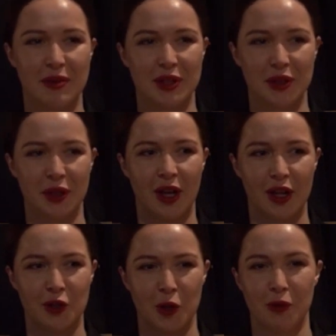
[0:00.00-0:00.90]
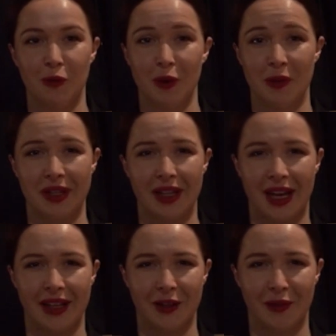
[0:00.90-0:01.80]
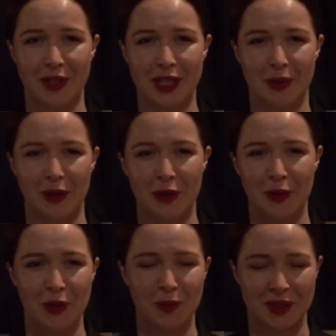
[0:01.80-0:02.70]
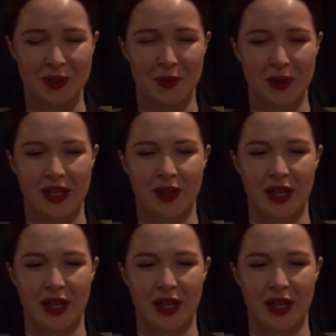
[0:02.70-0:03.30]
It's a large group of women and obviously we only do this once a week,